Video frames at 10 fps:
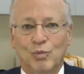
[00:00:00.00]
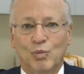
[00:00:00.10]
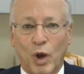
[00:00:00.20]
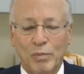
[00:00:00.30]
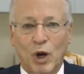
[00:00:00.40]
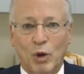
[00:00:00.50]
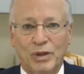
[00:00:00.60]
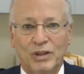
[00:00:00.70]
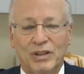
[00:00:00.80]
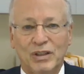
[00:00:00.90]
one
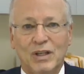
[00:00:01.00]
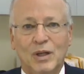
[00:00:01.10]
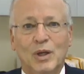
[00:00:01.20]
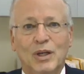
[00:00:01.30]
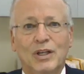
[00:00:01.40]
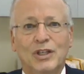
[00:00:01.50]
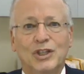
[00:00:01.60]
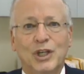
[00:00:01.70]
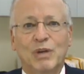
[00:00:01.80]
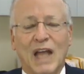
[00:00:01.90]
moment,
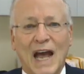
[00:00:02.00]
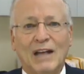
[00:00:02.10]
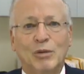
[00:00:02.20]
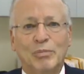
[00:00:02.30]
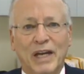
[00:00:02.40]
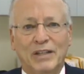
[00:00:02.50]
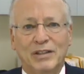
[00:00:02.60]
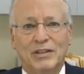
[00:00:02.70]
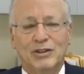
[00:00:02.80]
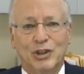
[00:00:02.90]
she will acclimate
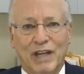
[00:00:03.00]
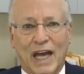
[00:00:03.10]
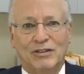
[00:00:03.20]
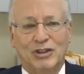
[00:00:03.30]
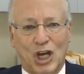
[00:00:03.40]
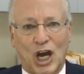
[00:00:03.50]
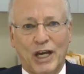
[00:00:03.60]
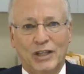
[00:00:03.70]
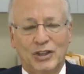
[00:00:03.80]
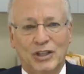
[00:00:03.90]
to that
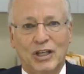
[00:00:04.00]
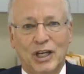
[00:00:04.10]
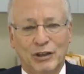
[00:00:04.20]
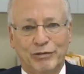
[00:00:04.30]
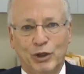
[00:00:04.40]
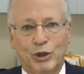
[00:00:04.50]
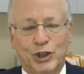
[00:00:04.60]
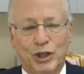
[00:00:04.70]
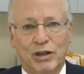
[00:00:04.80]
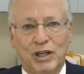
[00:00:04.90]
size in the
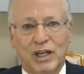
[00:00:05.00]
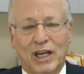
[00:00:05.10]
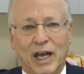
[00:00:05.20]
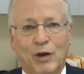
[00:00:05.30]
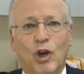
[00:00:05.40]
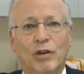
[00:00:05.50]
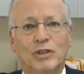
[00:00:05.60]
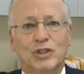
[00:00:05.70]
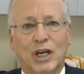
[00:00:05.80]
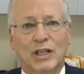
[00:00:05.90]
future, and all of a
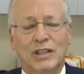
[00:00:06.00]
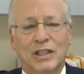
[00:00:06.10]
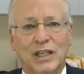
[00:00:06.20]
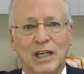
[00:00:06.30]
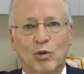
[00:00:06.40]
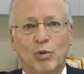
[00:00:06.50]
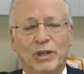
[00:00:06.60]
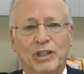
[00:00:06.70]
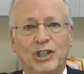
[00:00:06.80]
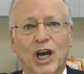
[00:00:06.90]
sudden it will
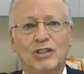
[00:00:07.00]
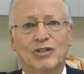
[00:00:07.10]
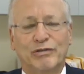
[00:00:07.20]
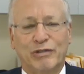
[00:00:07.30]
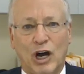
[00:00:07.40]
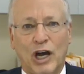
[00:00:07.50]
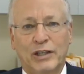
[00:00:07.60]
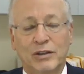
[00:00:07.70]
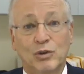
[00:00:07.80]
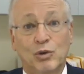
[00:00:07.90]
be just
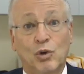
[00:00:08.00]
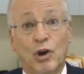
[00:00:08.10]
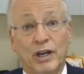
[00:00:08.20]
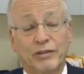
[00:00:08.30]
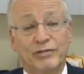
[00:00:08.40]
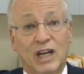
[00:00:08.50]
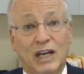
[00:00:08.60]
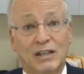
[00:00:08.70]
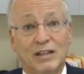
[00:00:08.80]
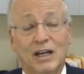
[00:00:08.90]
fine or if
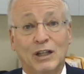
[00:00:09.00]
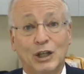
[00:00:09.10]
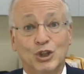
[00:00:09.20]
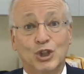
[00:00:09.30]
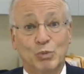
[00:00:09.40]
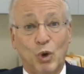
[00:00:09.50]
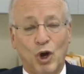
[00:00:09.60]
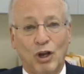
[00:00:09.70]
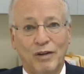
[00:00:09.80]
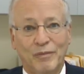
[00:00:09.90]
not, a little
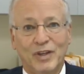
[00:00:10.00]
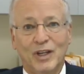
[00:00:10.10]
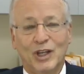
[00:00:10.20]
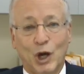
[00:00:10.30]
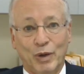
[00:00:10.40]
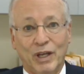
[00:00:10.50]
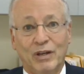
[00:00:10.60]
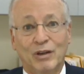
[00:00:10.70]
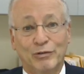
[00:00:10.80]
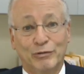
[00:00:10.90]
small going
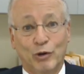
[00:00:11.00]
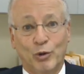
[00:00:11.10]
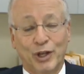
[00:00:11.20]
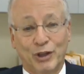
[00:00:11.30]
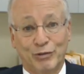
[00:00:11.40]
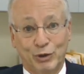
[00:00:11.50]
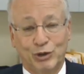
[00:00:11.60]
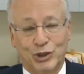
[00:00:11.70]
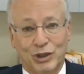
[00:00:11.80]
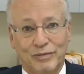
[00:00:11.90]
forward in the
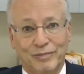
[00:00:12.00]
future.